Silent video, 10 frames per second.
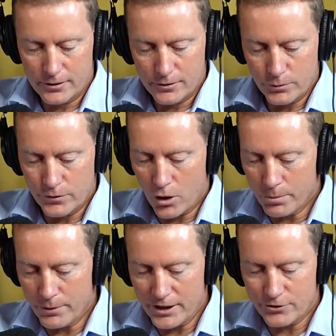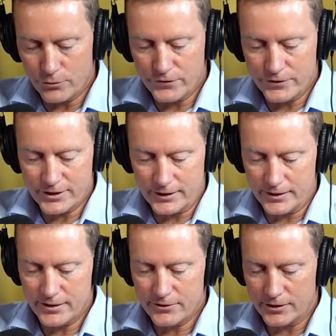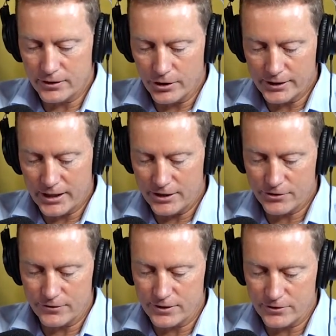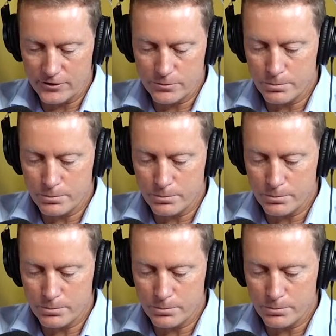with operational facilities in locations such as